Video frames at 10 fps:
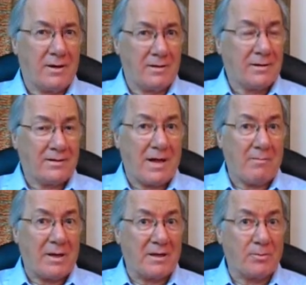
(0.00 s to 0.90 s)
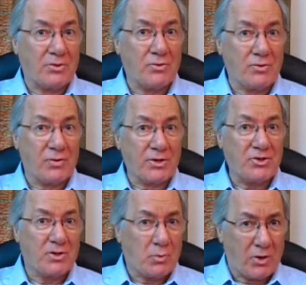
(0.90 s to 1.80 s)
Does that make them a true
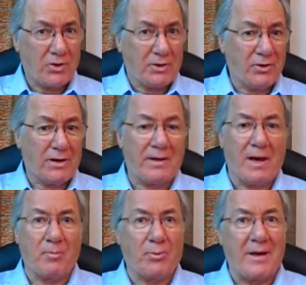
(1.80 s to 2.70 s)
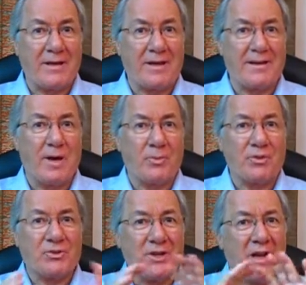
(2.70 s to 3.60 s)
Christian? We're going to look at that and break that down. But you
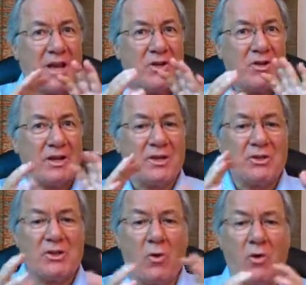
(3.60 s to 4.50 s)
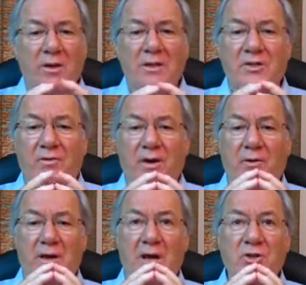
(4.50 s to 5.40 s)
see, you get into all of these
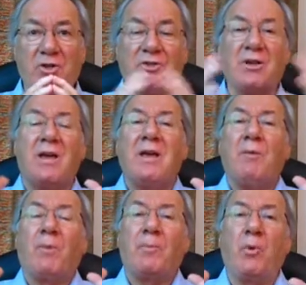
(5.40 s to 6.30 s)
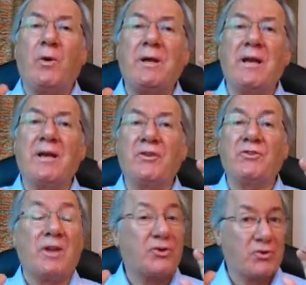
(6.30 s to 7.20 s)
variations. My point
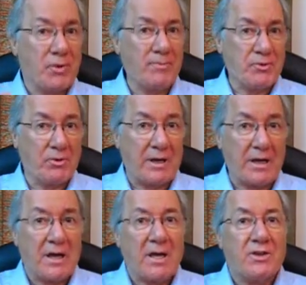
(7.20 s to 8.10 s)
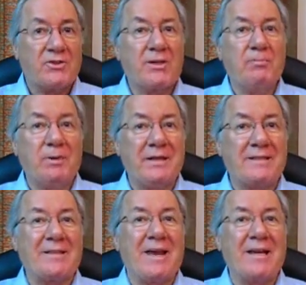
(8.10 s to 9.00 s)
is, scripturally, simply
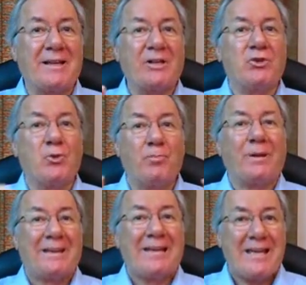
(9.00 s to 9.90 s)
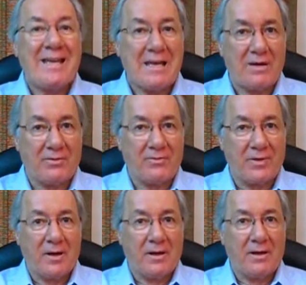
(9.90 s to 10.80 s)
saying that you believe,
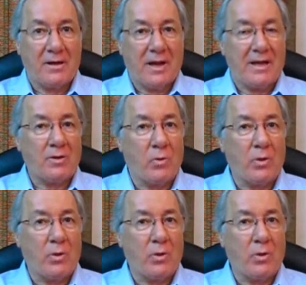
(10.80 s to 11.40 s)
and, the,